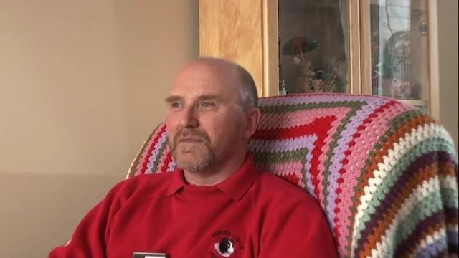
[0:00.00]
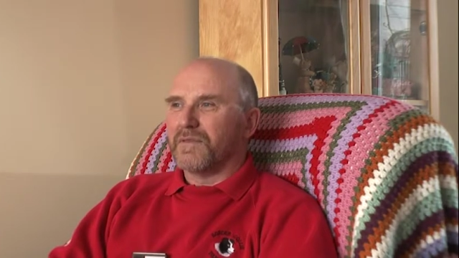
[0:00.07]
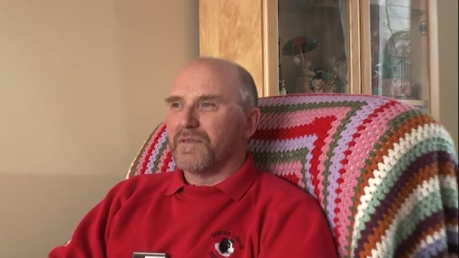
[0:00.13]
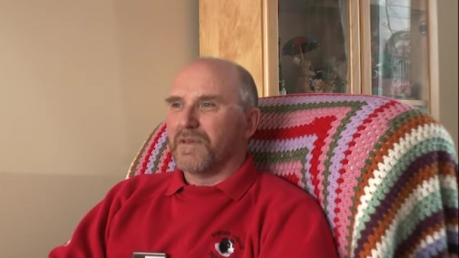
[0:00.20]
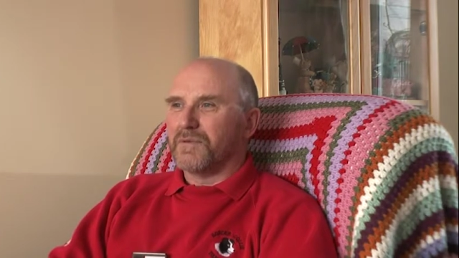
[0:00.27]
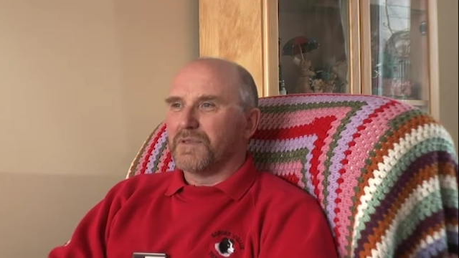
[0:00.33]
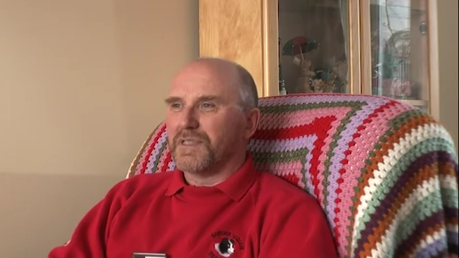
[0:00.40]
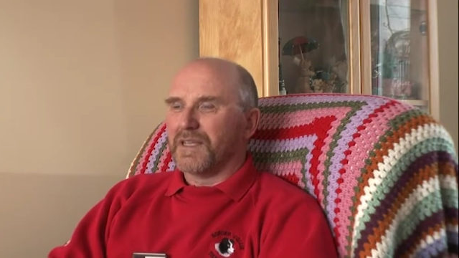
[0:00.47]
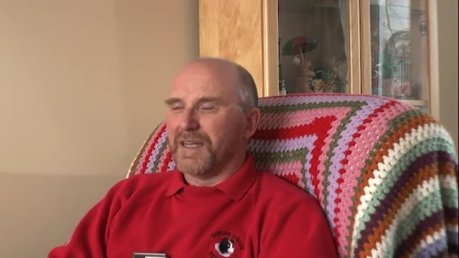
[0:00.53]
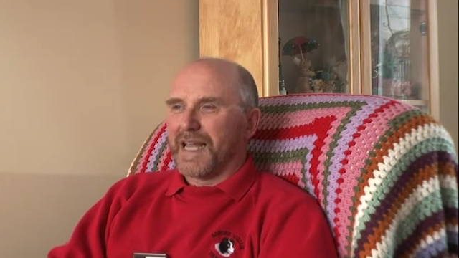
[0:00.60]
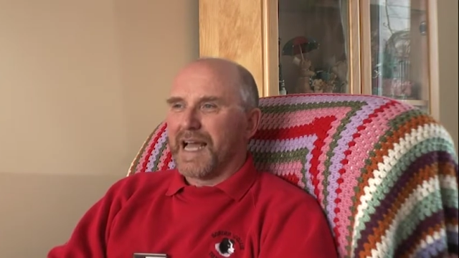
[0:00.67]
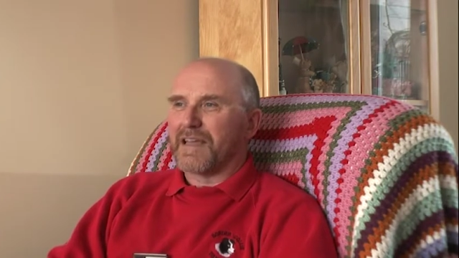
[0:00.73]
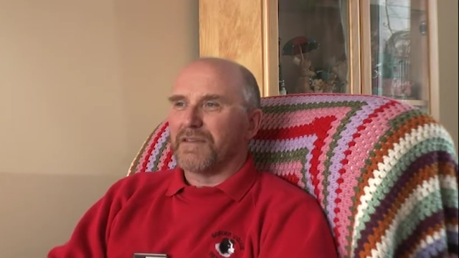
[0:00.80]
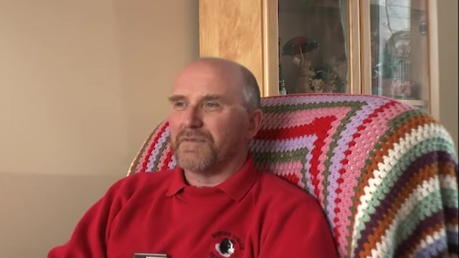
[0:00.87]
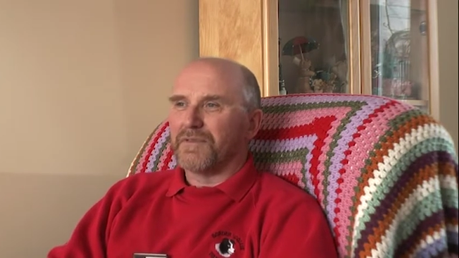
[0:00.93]
there was a
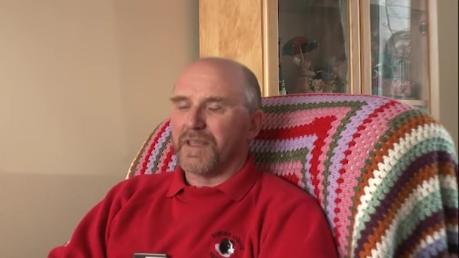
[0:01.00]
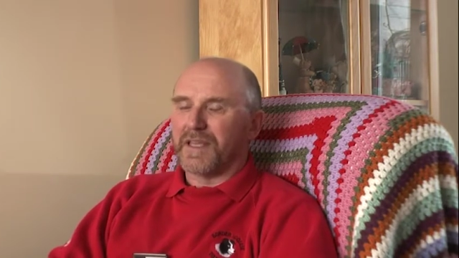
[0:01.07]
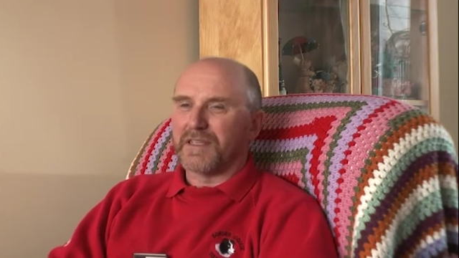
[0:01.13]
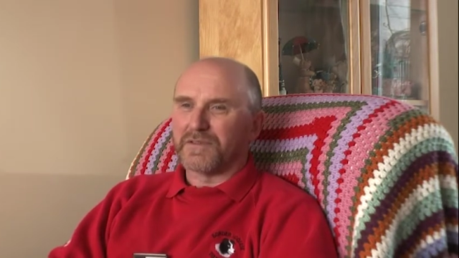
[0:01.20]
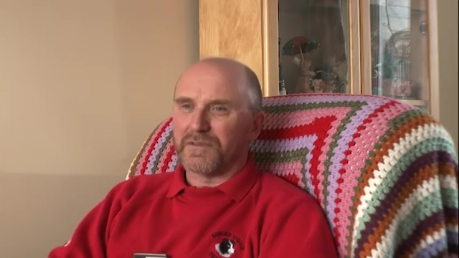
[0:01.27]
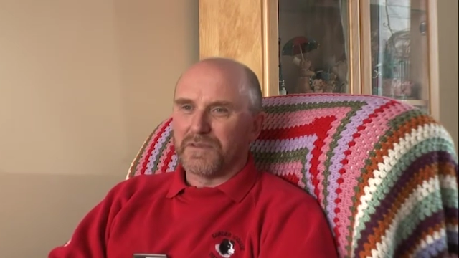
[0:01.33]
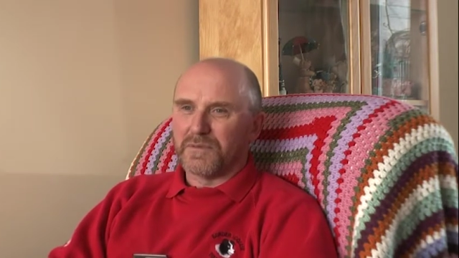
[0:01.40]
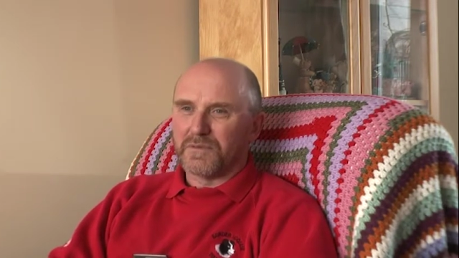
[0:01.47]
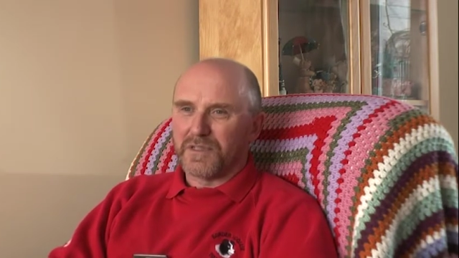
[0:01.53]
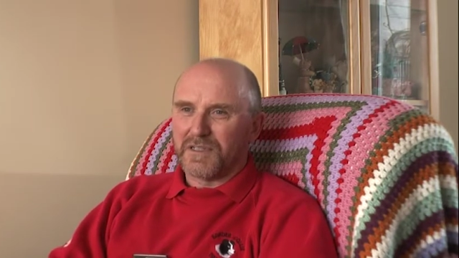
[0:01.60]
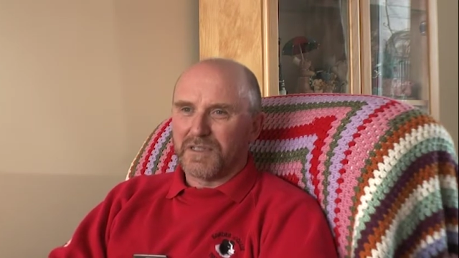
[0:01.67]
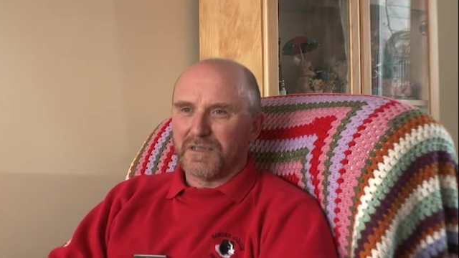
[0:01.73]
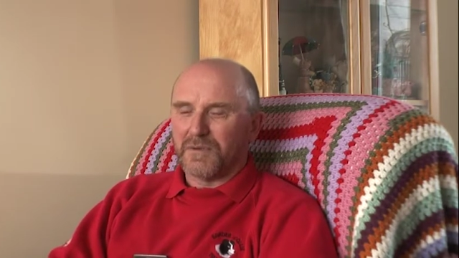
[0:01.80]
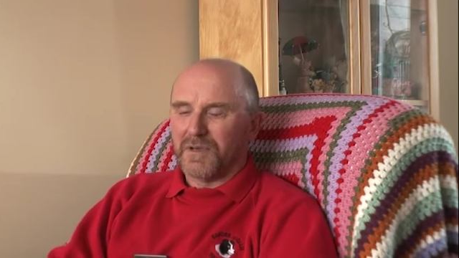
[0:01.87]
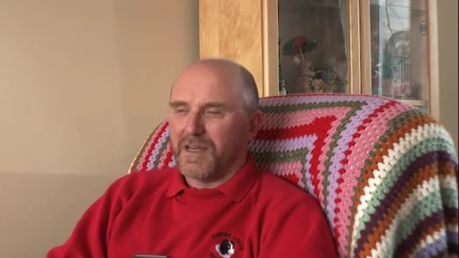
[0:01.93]
lack of things for them to
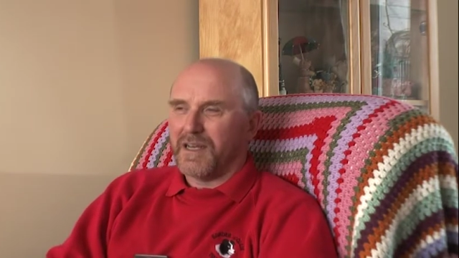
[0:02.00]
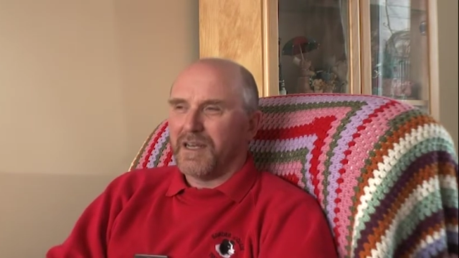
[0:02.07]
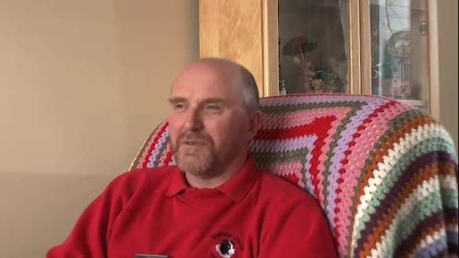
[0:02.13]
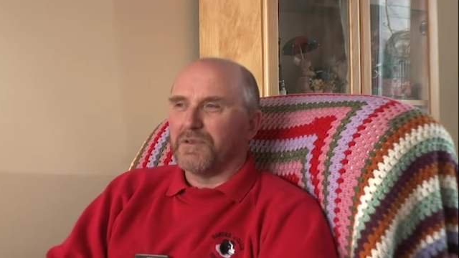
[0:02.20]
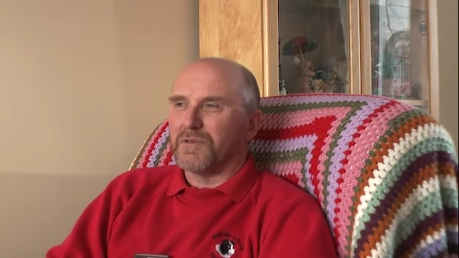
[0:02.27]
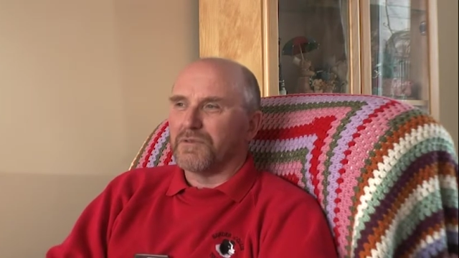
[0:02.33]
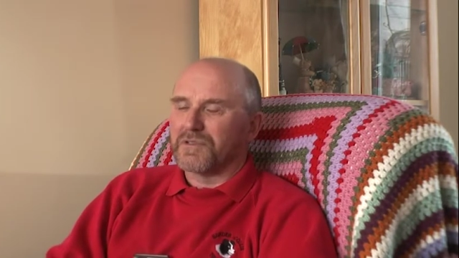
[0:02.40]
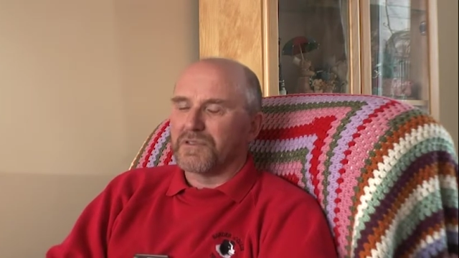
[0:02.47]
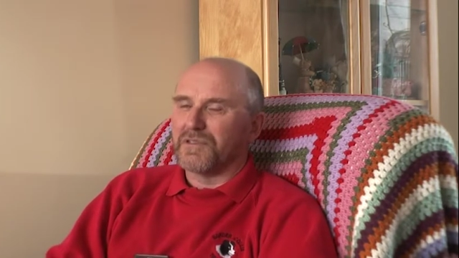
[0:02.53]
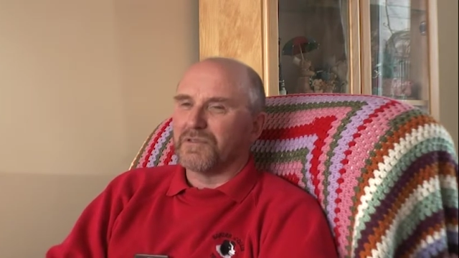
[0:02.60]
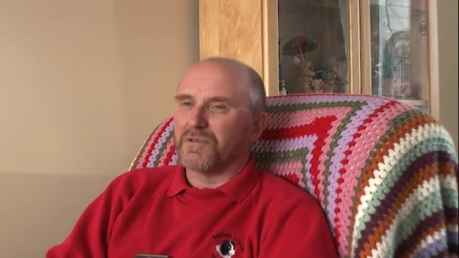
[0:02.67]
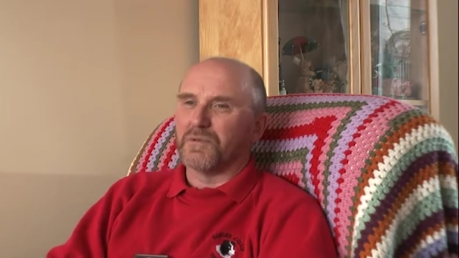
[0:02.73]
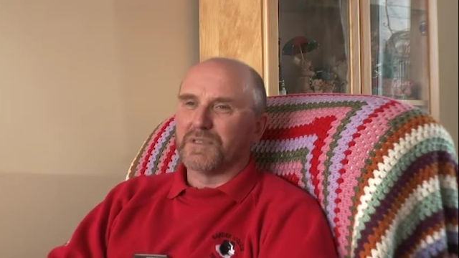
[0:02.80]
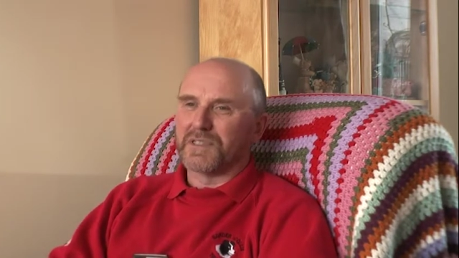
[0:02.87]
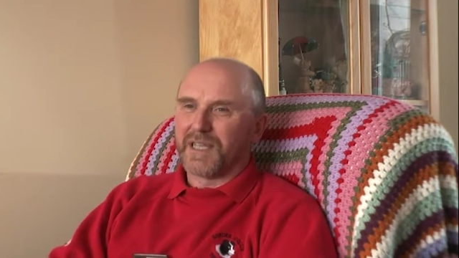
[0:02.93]
do, and I know youngsters
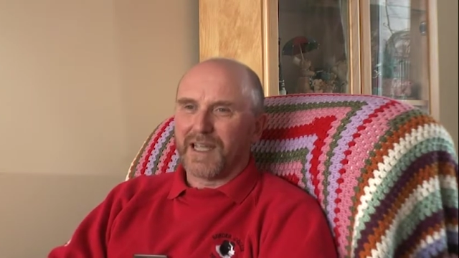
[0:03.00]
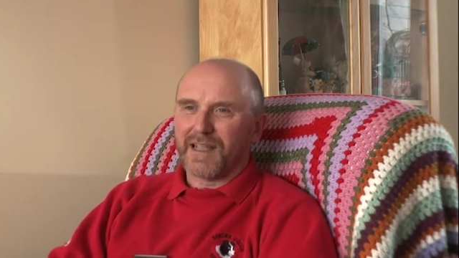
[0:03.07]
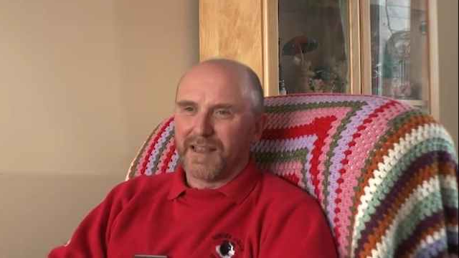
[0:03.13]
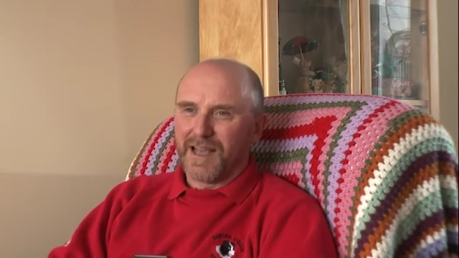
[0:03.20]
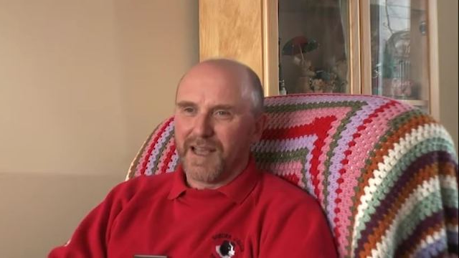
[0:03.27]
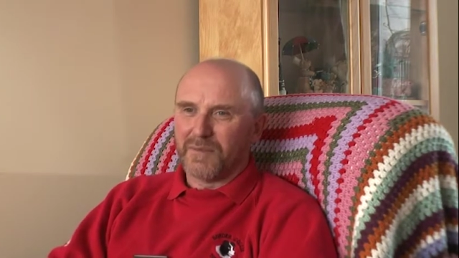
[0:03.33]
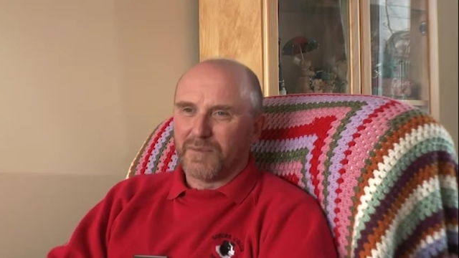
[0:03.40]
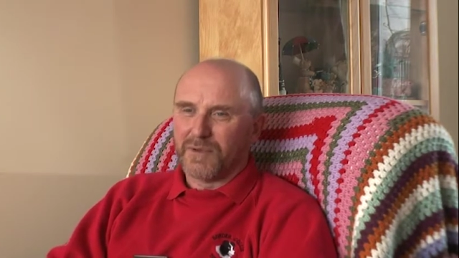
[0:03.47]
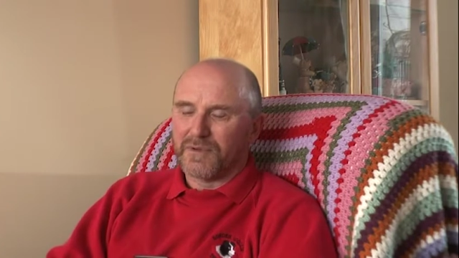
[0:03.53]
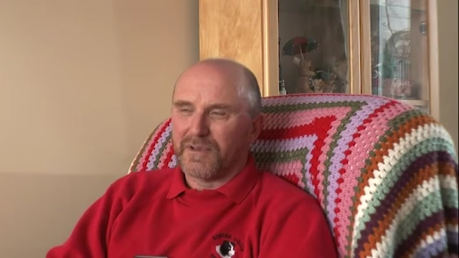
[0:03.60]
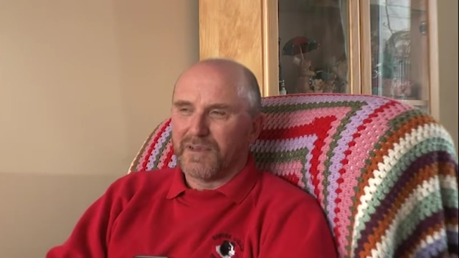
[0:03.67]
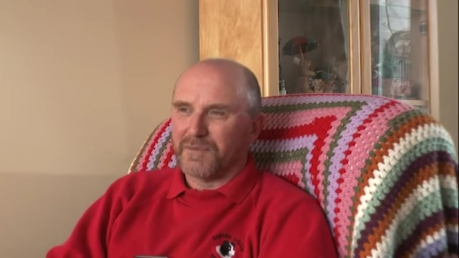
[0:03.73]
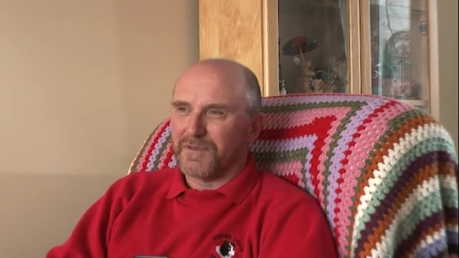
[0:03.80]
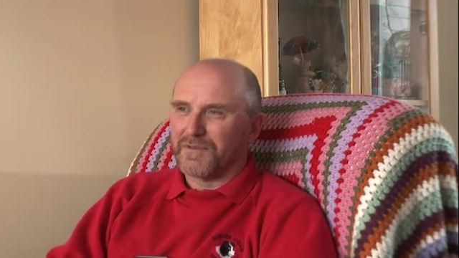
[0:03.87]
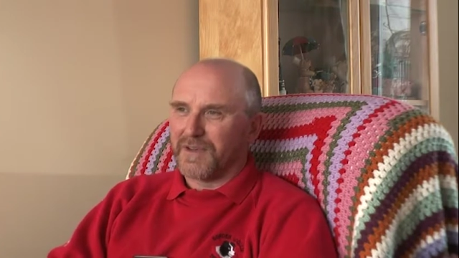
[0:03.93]
always say that, but
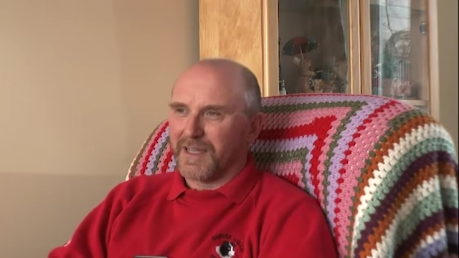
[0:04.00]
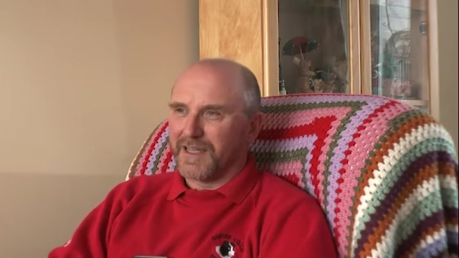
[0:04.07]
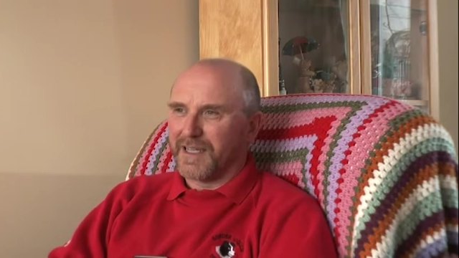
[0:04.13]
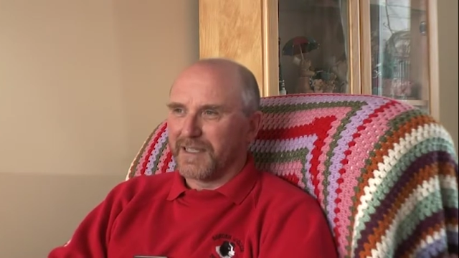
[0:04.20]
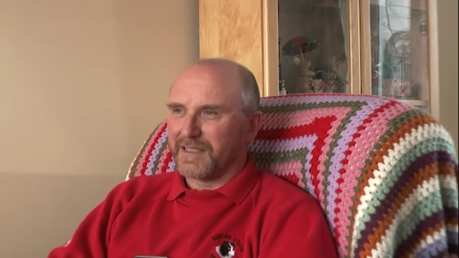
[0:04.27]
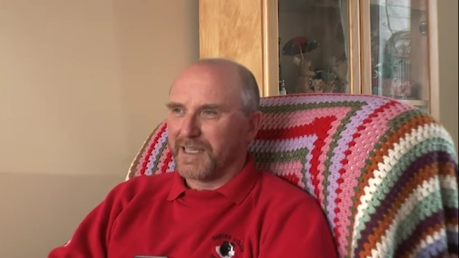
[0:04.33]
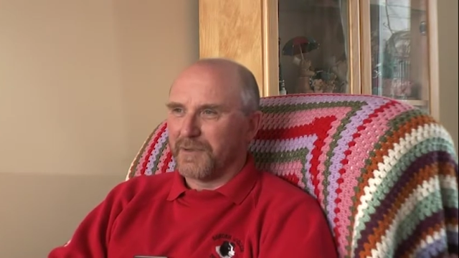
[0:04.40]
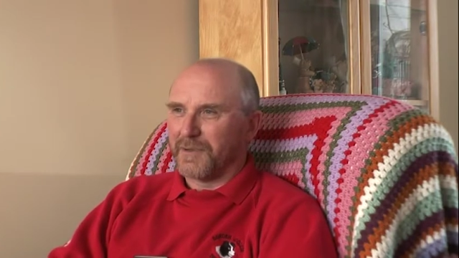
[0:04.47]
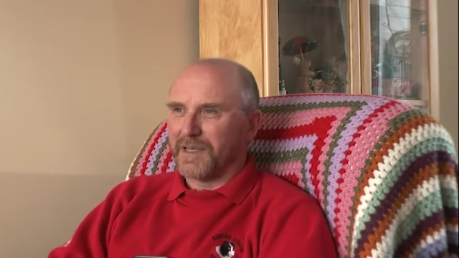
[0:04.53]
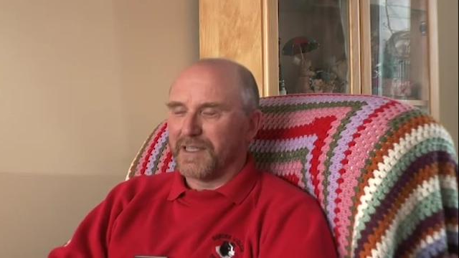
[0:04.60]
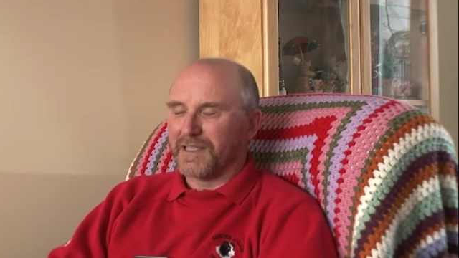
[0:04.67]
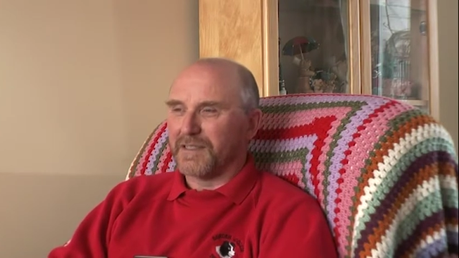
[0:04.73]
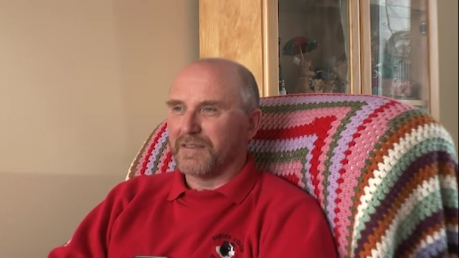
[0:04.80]
I'm afraid that's how it is.